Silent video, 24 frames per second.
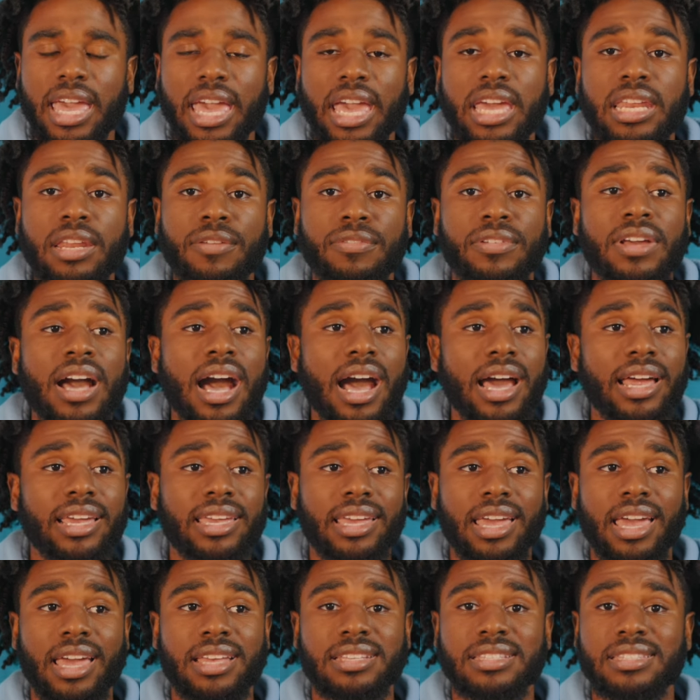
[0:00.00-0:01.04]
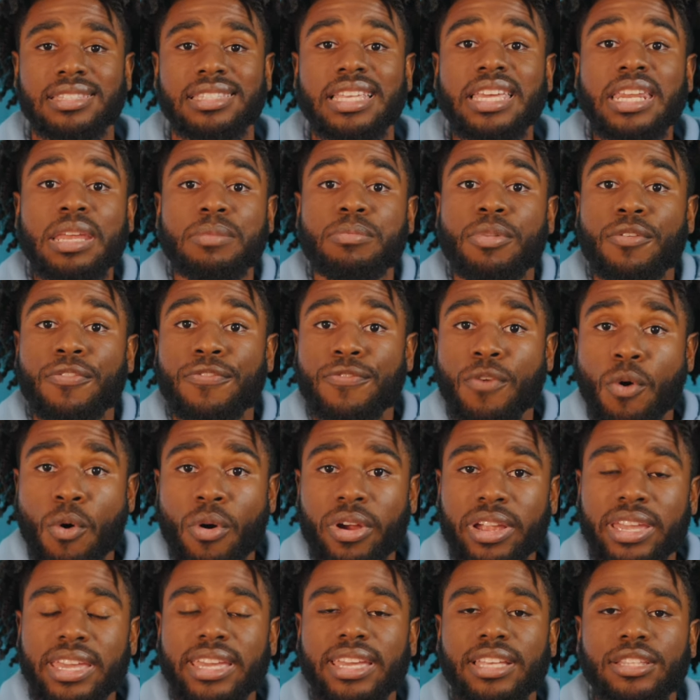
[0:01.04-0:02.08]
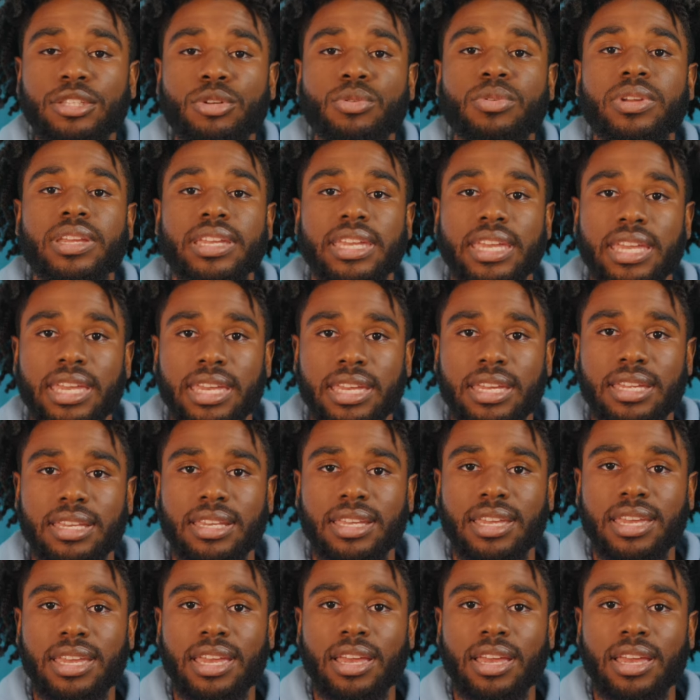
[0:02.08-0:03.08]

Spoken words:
And if God has did it before, he can do it again.